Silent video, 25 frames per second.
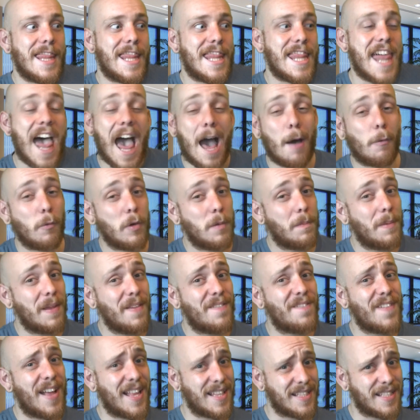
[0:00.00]
That would be
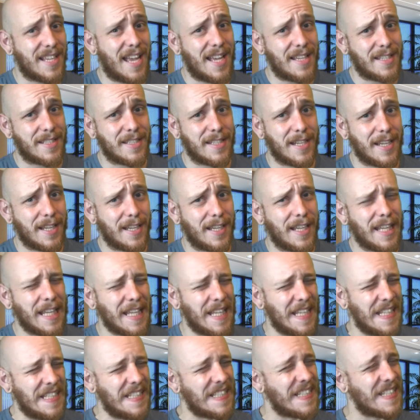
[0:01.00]
fantastic.
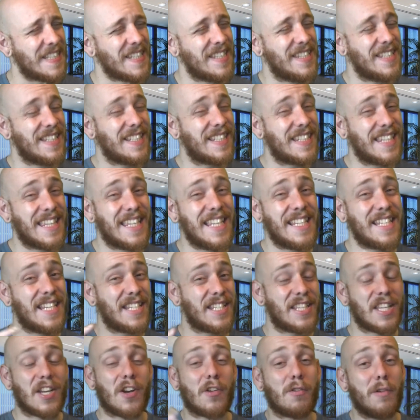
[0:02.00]
This
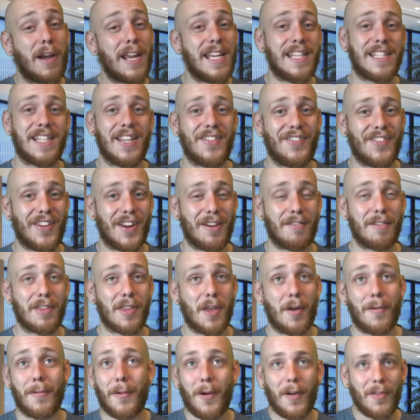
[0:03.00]
is the crazy theory
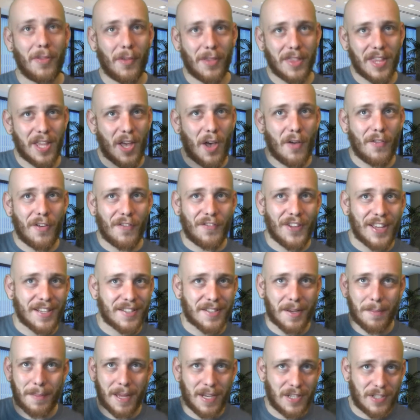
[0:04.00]
though. Well, the other
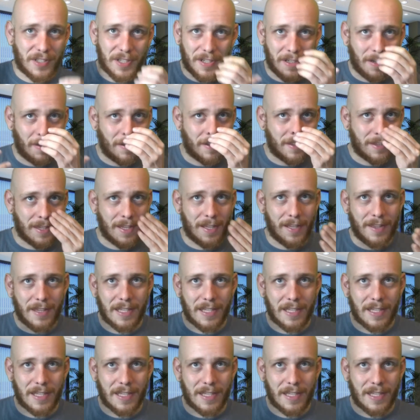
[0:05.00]
things I mentioned, like the